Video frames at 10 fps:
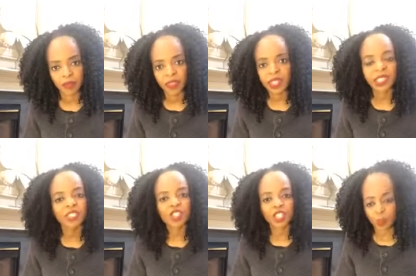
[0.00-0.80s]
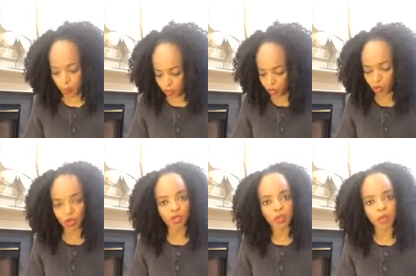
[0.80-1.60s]
This isn't just a person who's going
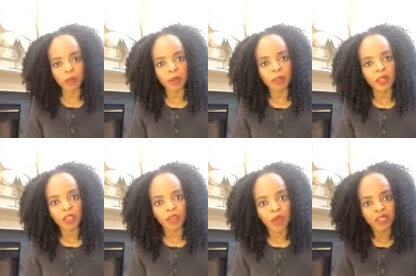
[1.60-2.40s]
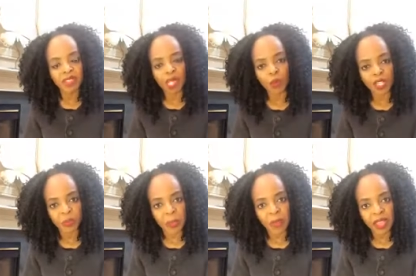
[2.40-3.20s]
to do the minimum at the end of the month and say, Where's
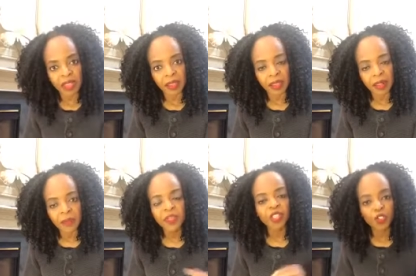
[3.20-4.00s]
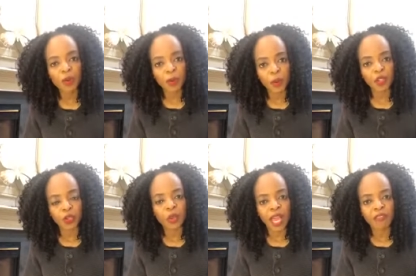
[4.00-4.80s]
my pay? This is going to be a person
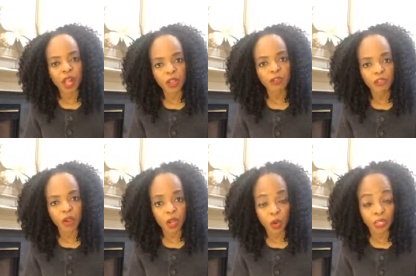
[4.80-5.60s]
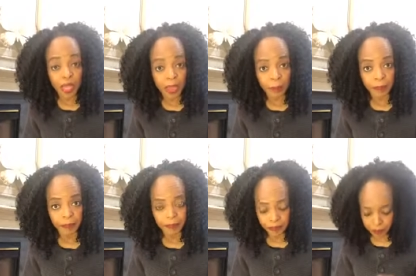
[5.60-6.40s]
who will add value for a very long time.
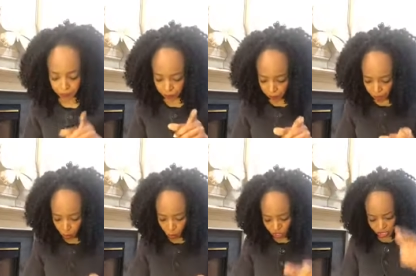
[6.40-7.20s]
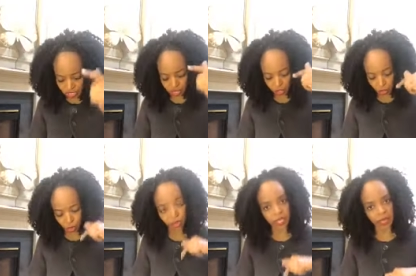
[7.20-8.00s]
Which leads us to
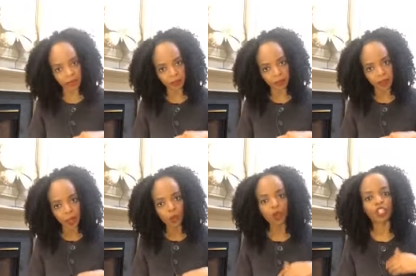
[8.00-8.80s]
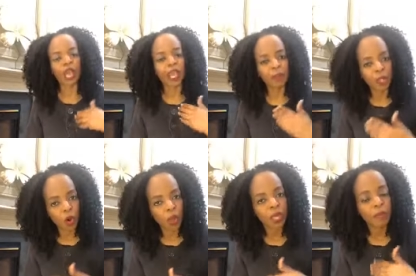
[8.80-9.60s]
today, which I had been
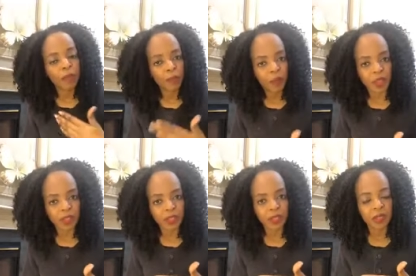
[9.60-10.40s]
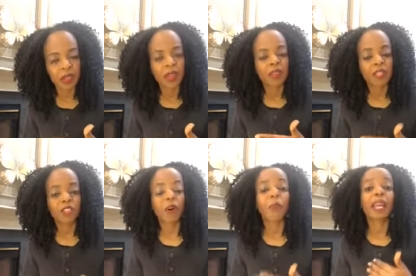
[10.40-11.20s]
calling Be Present thus
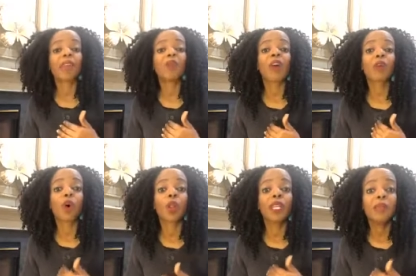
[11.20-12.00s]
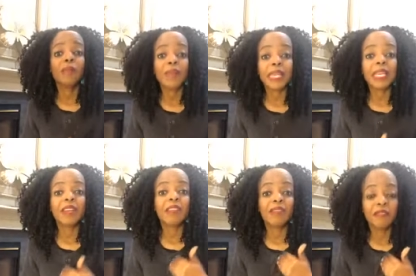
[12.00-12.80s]
far, but I'd rather call it Be
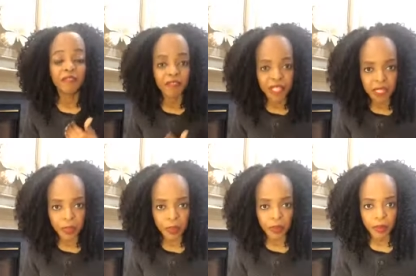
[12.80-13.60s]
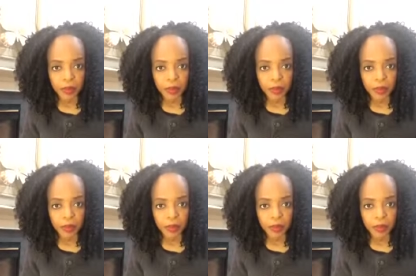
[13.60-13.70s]
Visible.